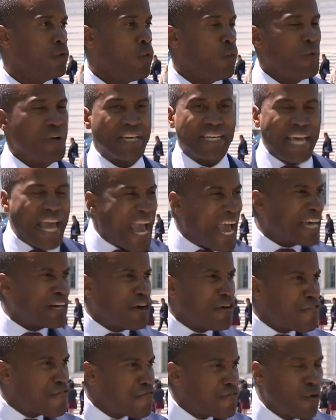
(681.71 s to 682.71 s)
We can't
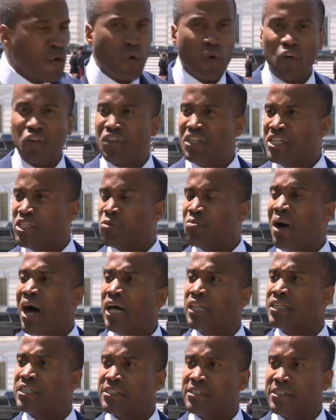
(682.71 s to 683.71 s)
afford these
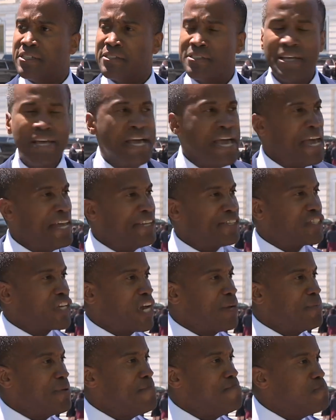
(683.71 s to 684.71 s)
policies, and it's going
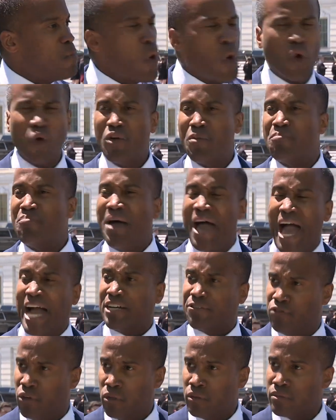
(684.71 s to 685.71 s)
to be more
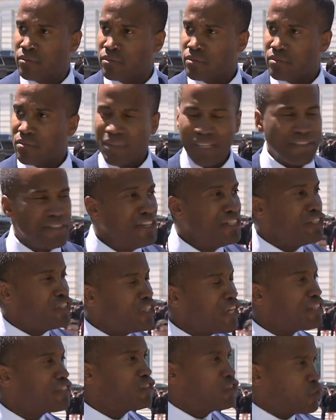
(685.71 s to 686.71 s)
impactful than
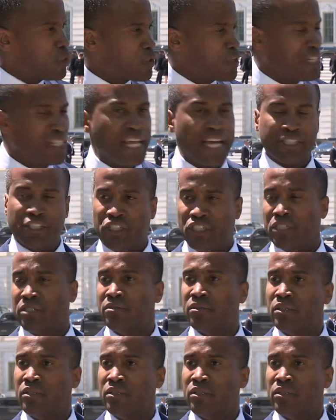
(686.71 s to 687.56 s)
just your election.